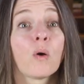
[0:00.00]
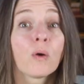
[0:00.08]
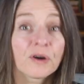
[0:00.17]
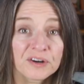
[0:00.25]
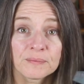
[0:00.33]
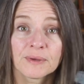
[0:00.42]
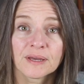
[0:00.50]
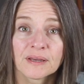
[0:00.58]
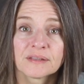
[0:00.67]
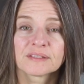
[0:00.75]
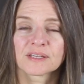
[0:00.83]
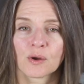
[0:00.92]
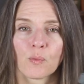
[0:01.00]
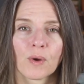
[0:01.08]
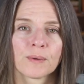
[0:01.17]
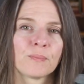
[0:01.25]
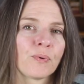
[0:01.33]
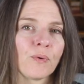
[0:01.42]
ornaments at
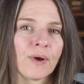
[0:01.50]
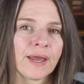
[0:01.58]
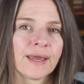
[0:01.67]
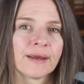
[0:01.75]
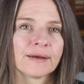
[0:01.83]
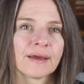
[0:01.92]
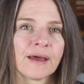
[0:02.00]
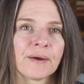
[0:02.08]
one point.